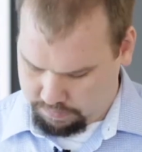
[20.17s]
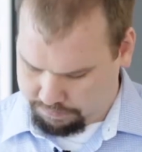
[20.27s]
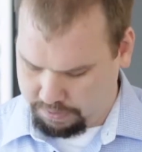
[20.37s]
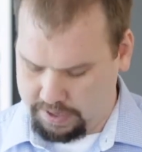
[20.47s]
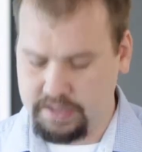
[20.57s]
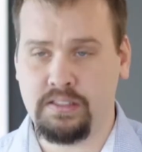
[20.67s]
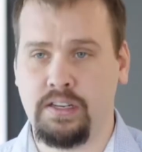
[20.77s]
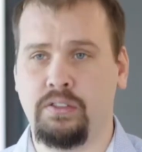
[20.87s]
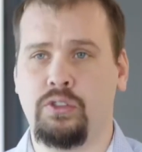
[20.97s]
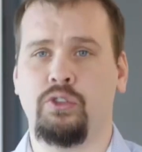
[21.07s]
for
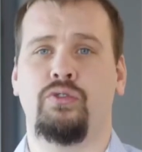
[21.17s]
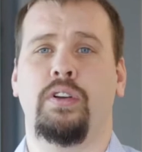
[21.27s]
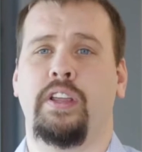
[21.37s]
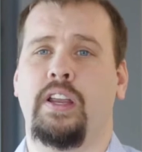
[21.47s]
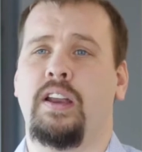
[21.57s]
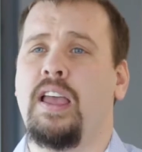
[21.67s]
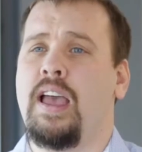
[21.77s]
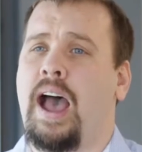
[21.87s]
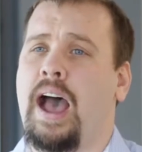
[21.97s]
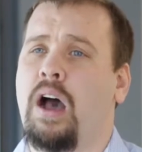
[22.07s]
instance, drilling,
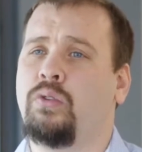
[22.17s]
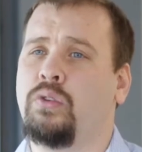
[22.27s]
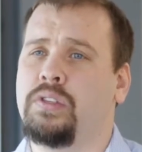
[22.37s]
how to